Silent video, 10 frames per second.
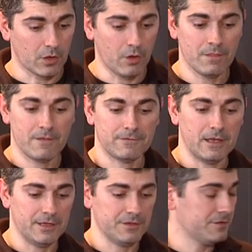On the
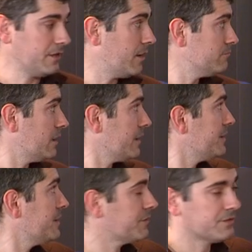fly, you see, I
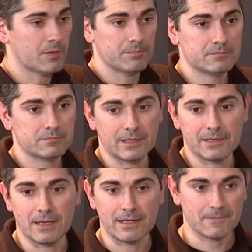didn't stop
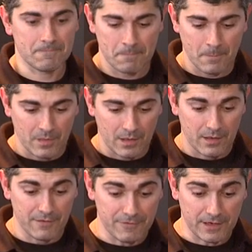playback.
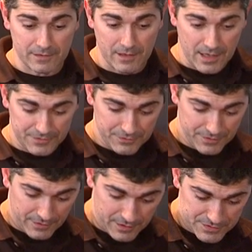In fact, as soon
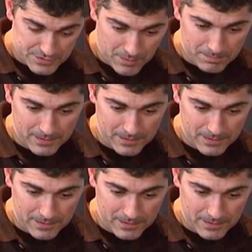as I stop